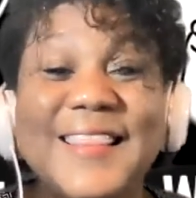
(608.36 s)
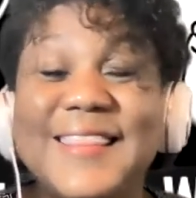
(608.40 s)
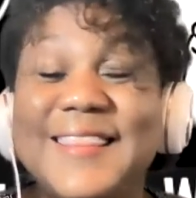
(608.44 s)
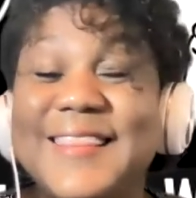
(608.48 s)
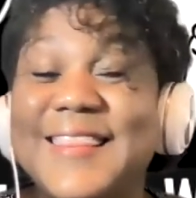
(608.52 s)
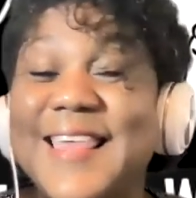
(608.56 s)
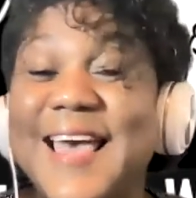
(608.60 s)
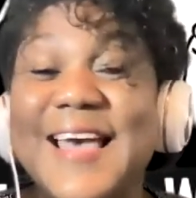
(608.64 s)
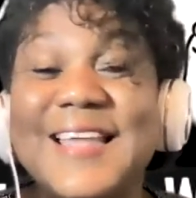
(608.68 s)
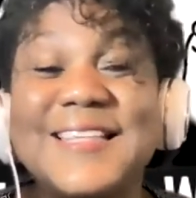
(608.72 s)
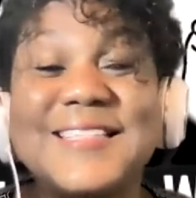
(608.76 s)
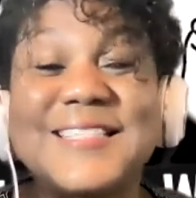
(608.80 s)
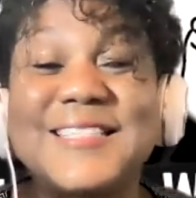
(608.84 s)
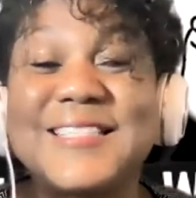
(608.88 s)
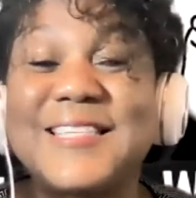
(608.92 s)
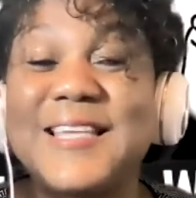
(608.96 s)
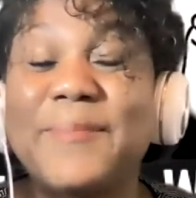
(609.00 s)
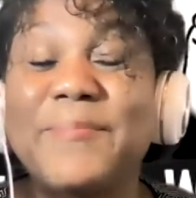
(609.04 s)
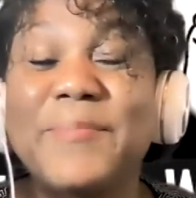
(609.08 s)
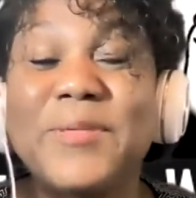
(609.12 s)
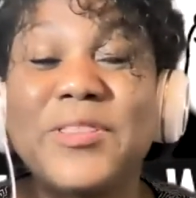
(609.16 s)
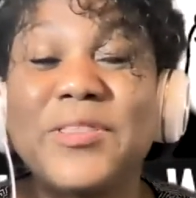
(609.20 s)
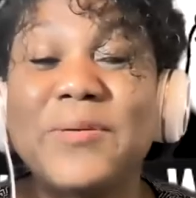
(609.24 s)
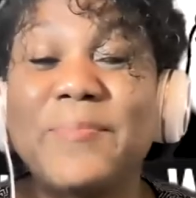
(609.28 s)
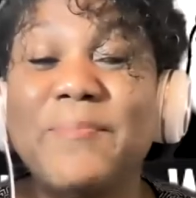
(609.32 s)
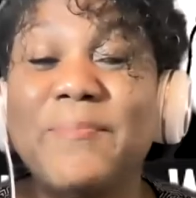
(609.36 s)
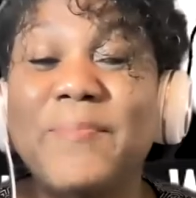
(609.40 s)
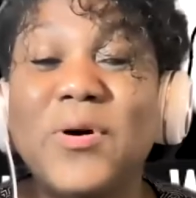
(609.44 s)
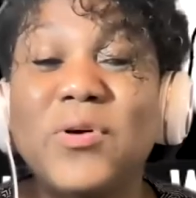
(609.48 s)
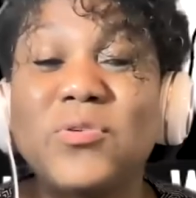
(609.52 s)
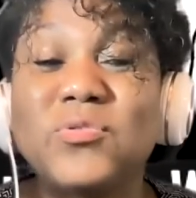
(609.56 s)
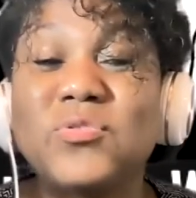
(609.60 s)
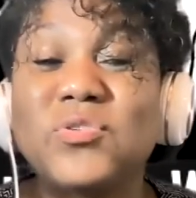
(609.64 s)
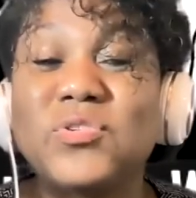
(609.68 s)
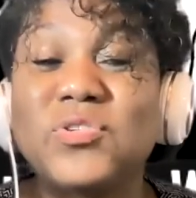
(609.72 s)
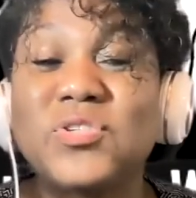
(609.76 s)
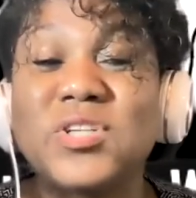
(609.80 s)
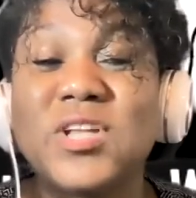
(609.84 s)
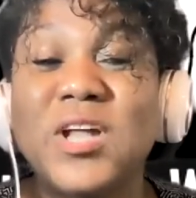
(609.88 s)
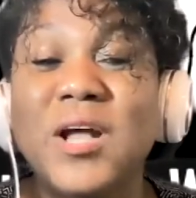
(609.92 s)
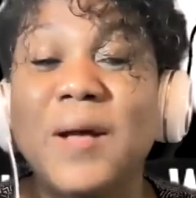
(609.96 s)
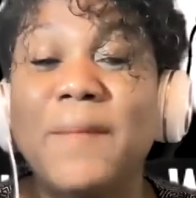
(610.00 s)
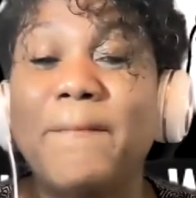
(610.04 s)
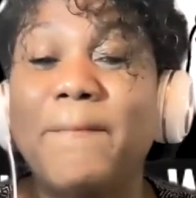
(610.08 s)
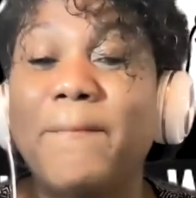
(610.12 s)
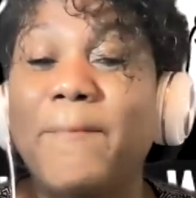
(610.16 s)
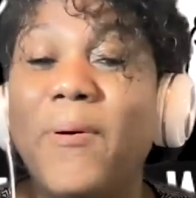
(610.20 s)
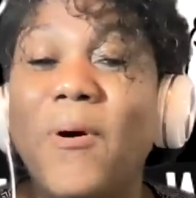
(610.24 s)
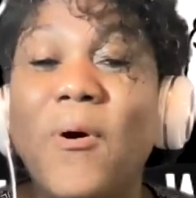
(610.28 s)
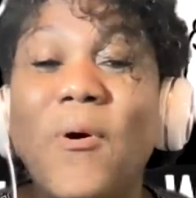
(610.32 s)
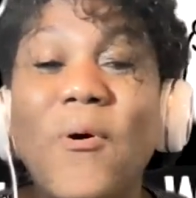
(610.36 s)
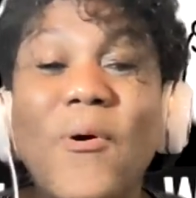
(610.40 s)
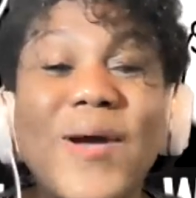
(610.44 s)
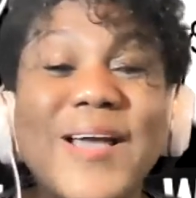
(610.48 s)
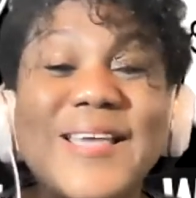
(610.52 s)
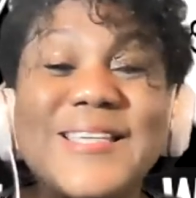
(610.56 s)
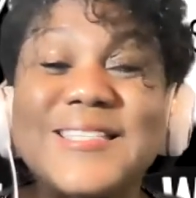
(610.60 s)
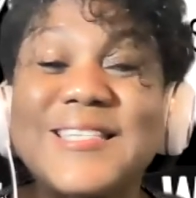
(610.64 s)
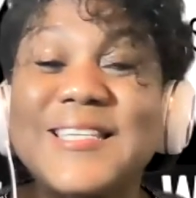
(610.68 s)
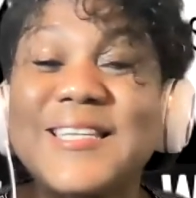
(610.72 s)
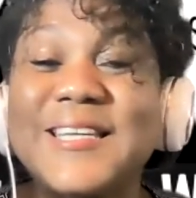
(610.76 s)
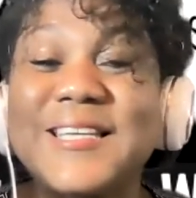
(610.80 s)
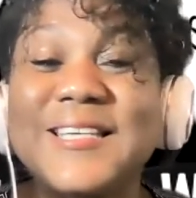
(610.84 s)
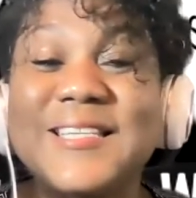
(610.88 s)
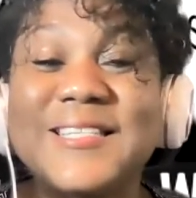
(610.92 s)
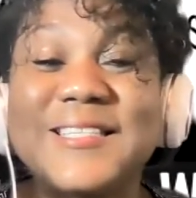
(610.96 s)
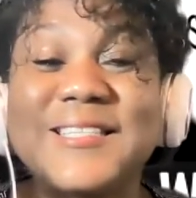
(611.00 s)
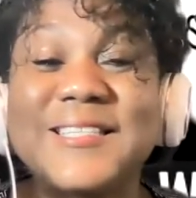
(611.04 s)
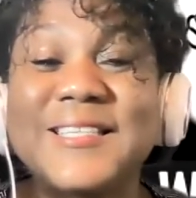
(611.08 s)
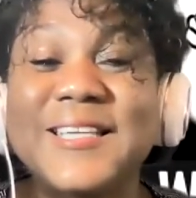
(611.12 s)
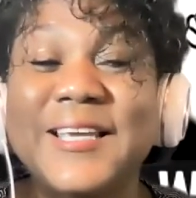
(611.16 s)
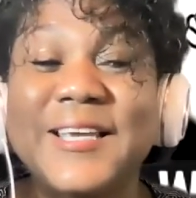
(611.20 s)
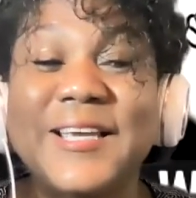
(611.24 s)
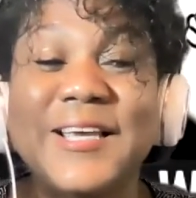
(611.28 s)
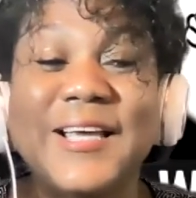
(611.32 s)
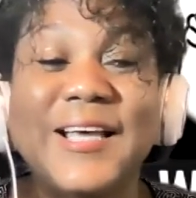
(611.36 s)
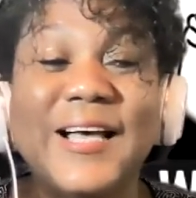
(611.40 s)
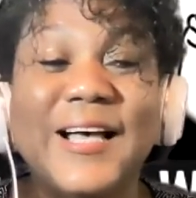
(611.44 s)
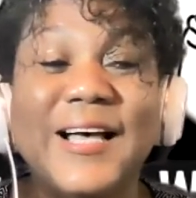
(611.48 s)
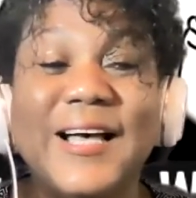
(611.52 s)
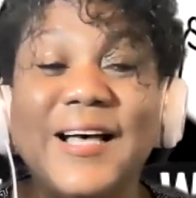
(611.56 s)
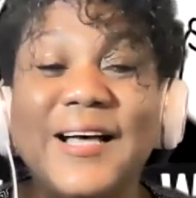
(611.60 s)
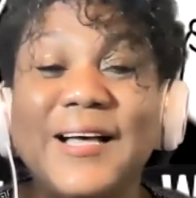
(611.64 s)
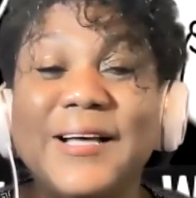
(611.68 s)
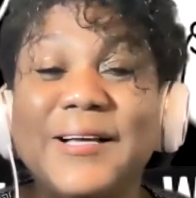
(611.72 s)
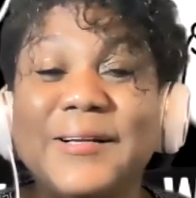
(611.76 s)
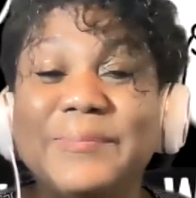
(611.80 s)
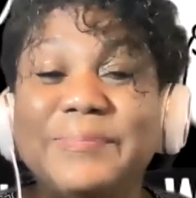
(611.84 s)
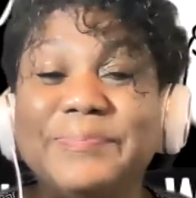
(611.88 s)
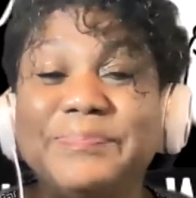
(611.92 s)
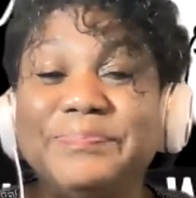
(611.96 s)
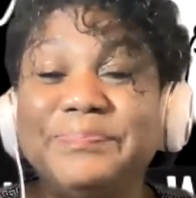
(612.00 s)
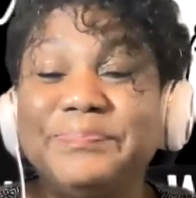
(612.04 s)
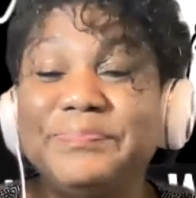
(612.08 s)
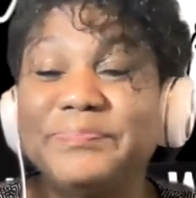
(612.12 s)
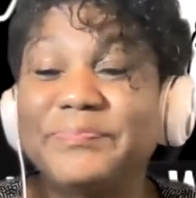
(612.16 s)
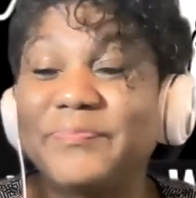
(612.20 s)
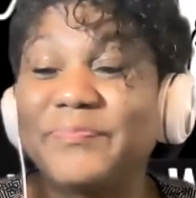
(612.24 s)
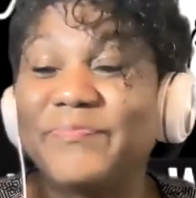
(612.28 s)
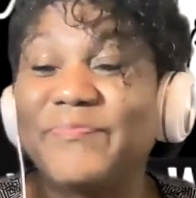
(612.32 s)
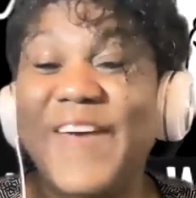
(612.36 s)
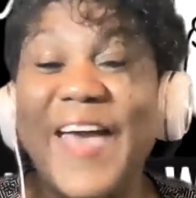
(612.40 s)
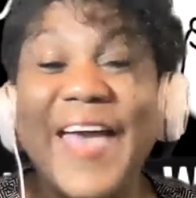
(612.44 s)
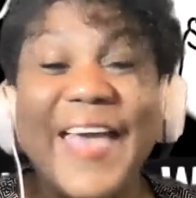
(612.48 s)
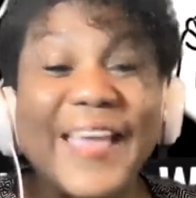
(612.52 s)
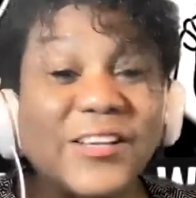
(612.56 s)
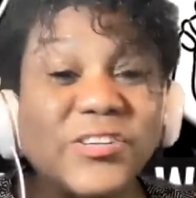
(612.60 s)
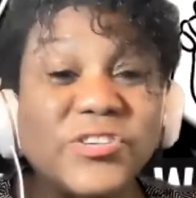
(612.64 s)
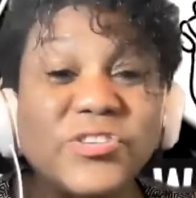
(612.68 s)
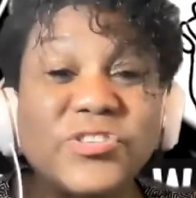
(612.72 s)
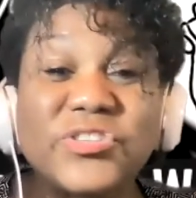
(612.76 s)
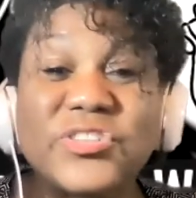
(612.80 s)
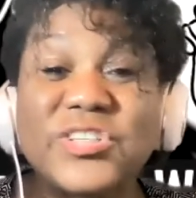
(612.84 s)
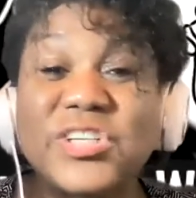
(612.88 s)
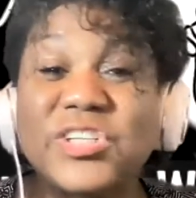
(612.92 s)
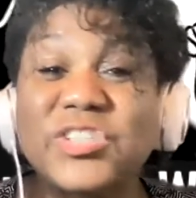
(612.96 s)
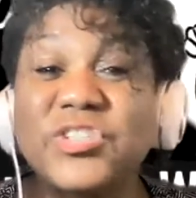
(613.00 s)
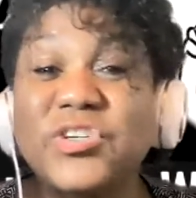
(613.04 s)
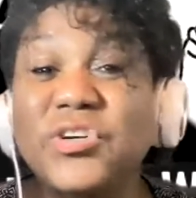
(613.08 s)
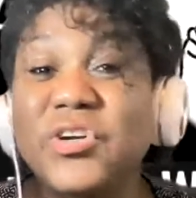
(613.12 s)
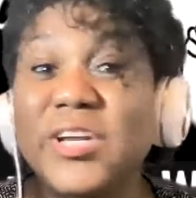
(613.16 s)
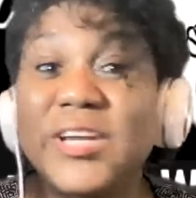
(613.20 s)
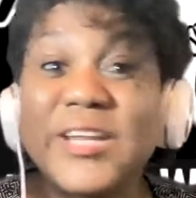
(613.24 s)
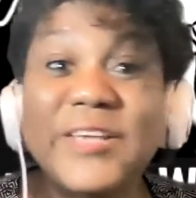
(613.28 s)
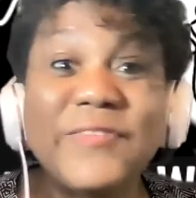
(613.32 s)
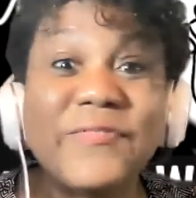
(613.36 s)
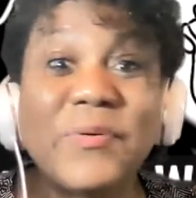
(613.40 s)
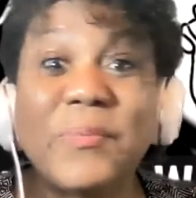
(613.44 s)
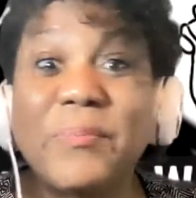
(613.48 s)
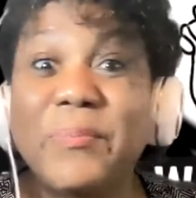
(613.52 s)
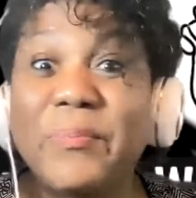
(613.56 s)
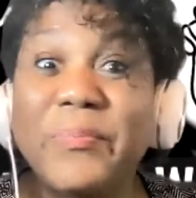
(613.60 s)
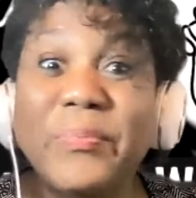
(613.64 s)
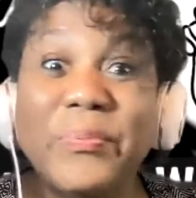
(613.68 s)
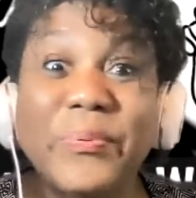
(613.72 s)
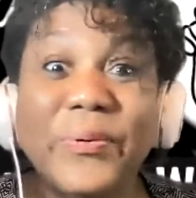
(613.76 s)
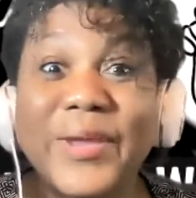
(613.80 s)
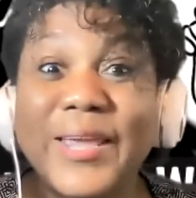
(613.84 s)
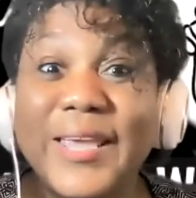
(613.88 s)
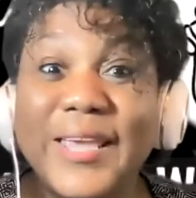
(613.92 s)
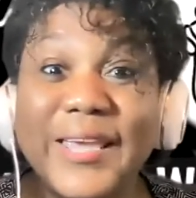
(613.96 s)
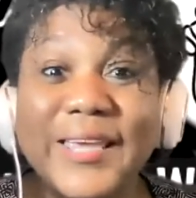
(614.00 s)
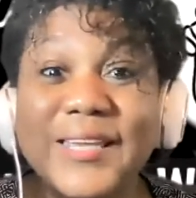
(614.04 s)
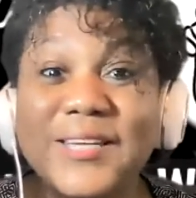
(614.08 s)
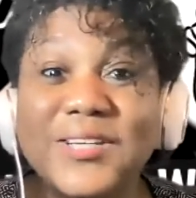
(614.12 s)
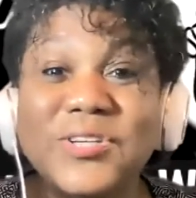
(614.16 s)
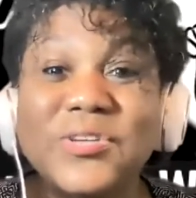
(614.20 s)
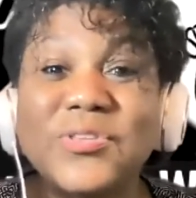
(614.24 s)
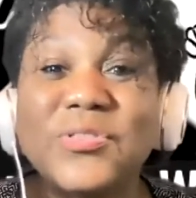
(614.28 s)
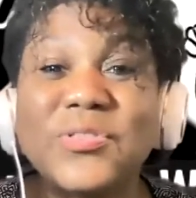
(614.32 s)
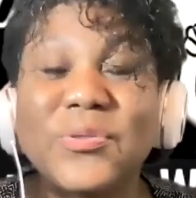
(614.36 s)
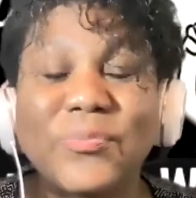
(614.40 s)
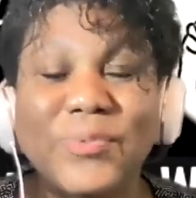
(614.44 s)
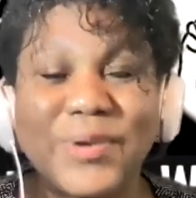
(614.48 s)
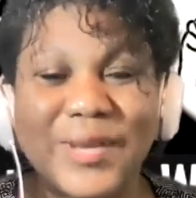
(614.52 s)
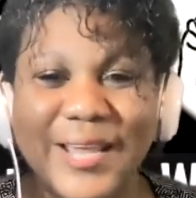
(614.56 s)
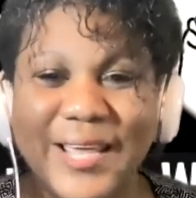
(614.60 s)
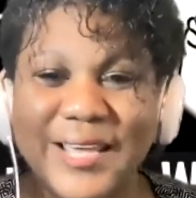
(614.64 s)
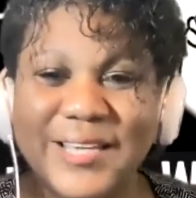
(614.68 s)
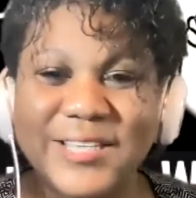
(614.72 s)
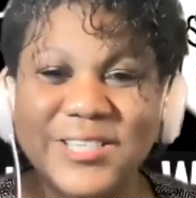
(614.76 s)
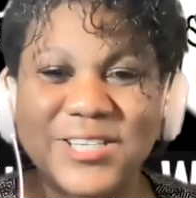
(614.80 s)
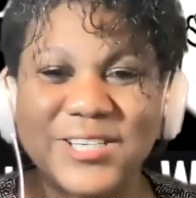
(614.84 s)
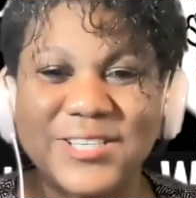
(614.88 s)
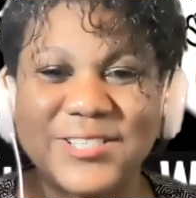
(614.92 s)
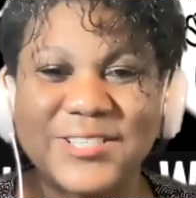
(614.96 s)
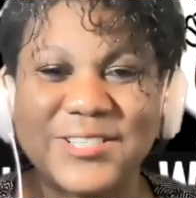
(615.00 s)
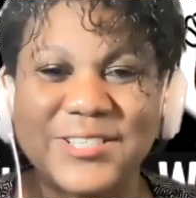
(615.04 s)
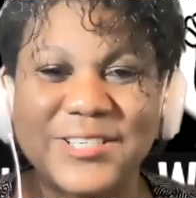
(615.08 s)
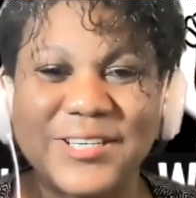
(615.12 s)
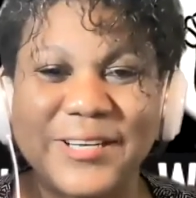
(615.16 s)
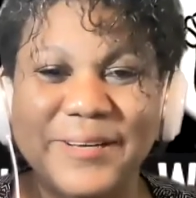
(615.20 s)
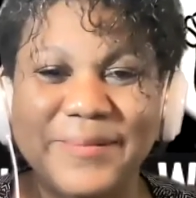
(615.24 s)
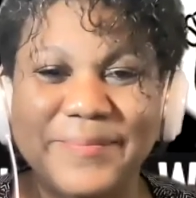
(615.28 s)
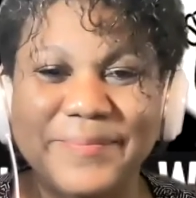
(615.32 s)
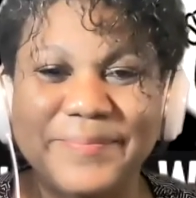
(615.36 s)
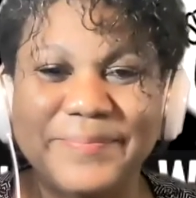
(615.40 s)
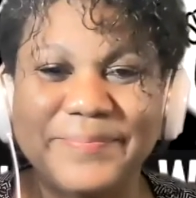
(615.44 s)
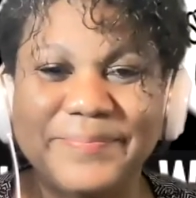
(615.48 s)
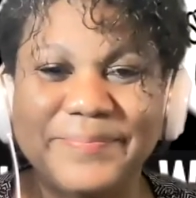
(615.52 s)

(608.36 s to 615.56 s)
That's some of the most poisonous factors that you can even bring into the relationship.